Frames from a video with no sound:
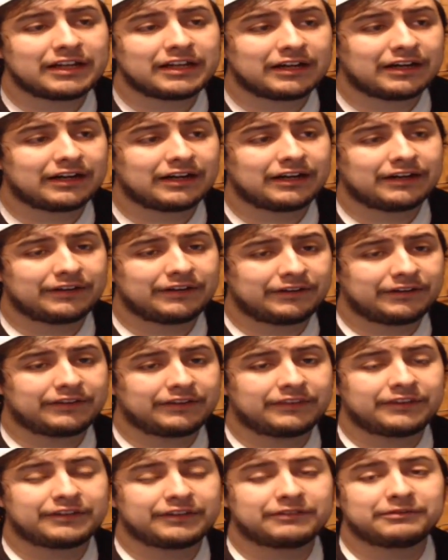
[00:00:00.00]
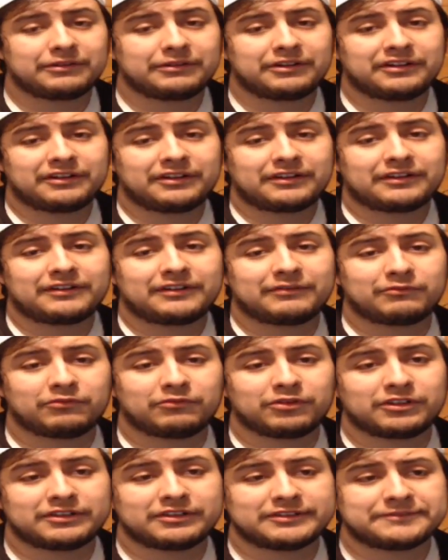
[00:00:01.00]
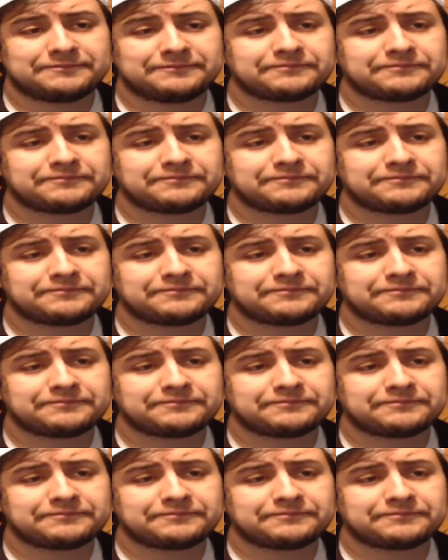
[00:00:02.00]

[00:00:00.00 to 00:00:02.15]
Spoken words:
And this one was